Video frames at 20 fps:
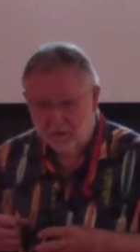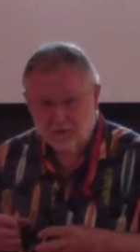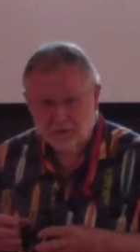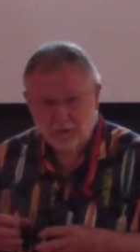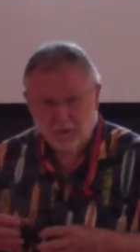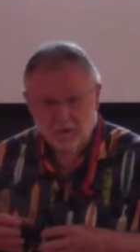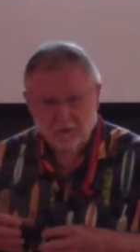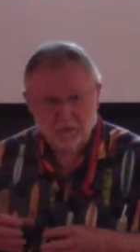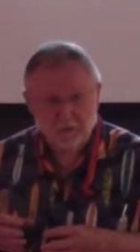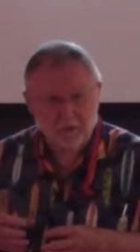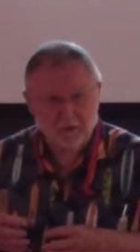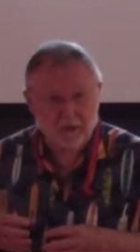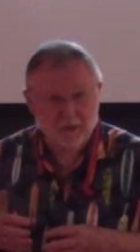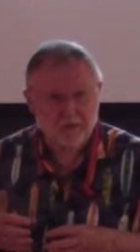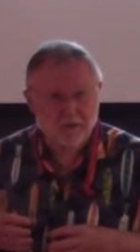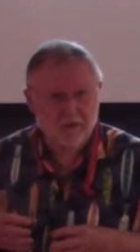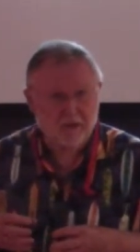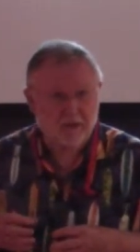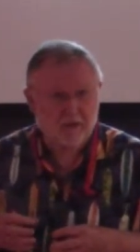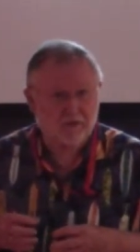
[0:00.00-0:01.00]

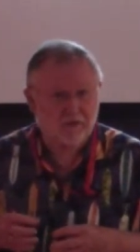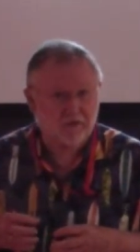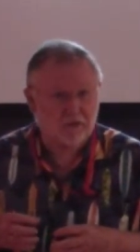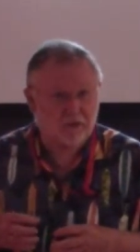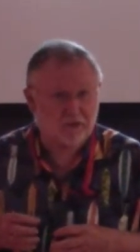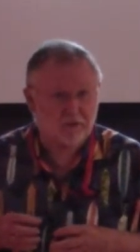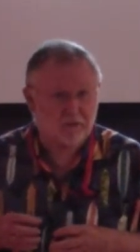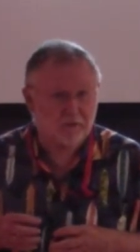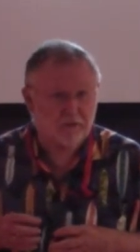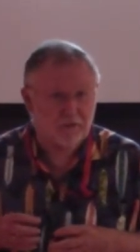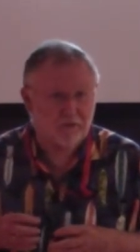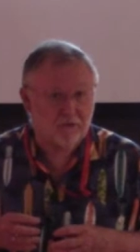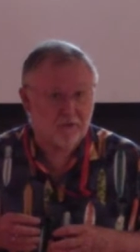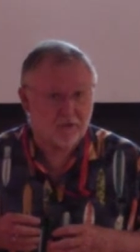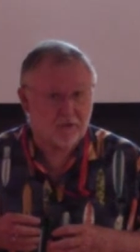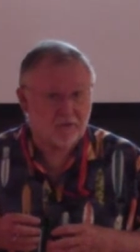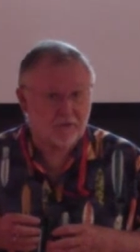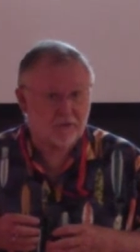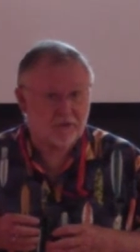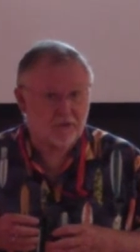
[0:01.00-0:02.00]
plants get
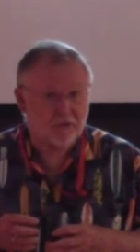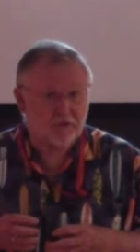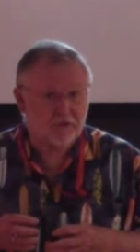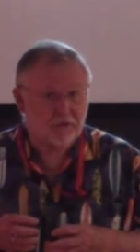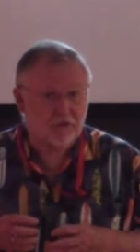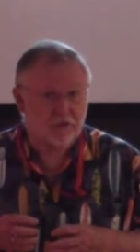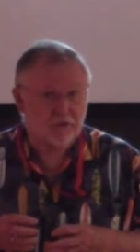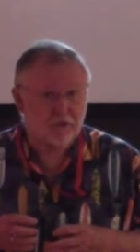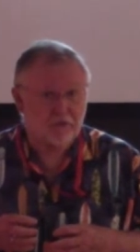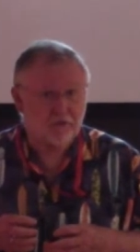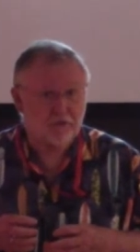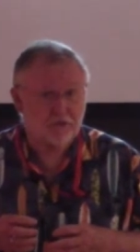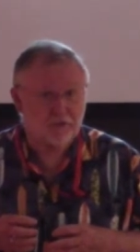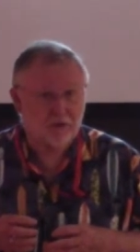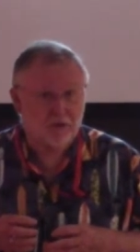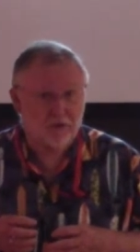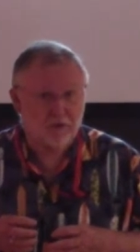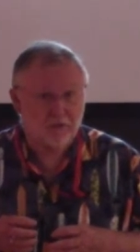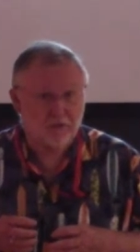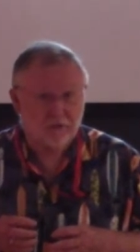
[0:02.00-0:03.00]
effectively CO2
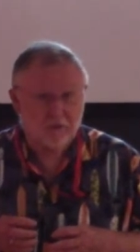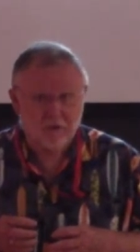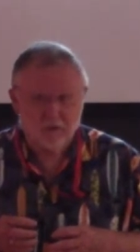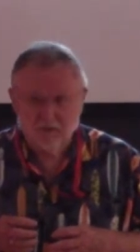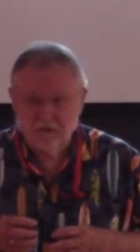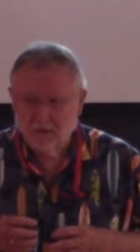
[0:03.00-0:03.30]
starved.